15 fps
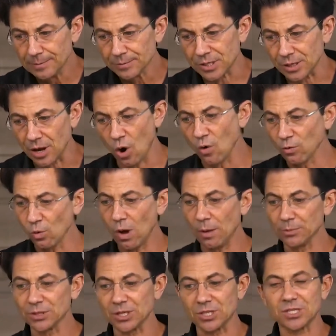See,
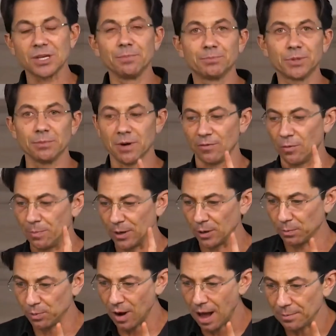overwhelm is a symptom of a bigger
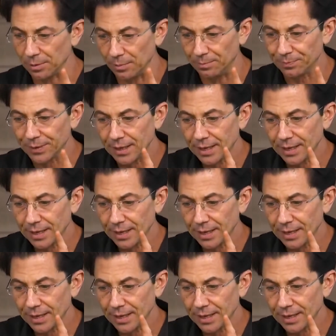problem.